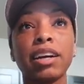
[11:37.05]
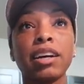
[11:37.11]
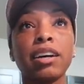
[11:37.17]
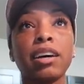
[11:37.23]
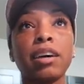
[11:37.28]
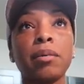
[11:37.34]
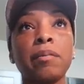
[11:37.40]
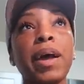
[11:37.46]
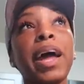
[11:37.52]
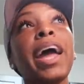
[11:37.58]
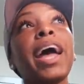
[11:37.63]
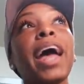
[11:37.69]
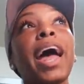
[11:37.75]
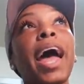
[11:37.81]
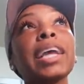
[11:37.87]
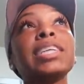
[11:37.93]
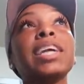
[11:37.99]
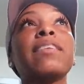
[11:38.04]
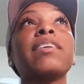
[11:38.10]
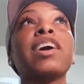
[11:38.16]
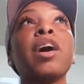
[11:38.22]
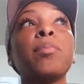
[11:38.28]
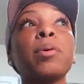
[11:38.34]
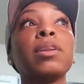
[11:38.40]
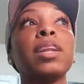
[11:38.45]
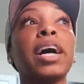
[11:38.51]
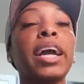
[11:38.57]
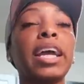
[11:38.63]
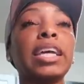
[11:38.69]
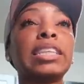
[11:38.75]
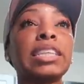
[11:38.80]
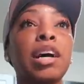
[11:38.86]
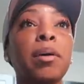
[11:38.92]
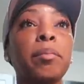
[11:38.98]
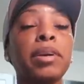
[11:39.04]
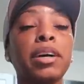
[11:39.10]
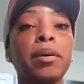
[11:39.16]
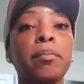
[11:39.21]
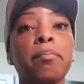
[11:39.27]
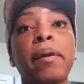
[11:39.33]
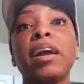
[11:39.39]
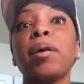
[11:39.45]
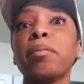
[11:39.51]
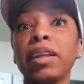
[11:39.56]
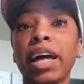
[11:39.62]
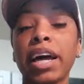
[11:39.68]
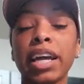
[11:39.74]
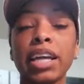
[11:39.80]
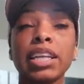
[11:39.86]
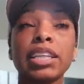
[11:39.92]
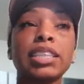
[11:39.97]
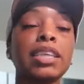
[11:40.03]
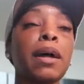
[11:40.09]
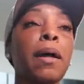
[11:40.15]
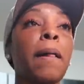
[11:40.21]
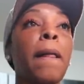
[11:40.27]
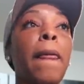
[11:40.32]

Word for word: Um, I actually have a couple clients coming up, makeup clients.